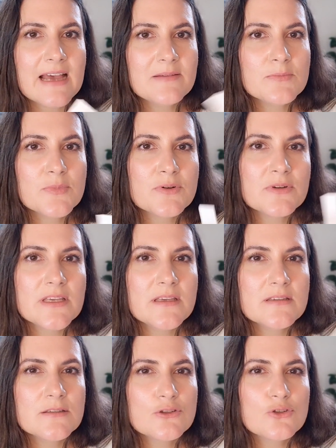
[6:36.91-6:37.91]

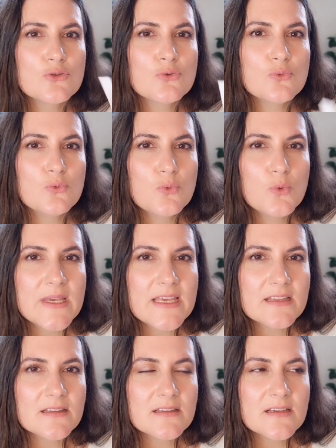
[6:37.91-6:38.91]
ambery
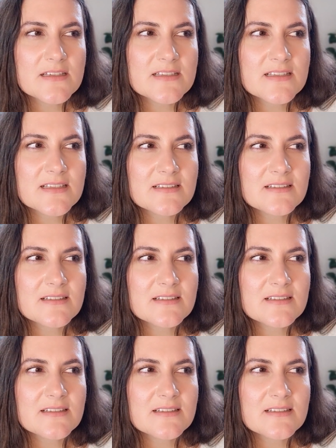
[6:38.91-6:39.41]
sweetness,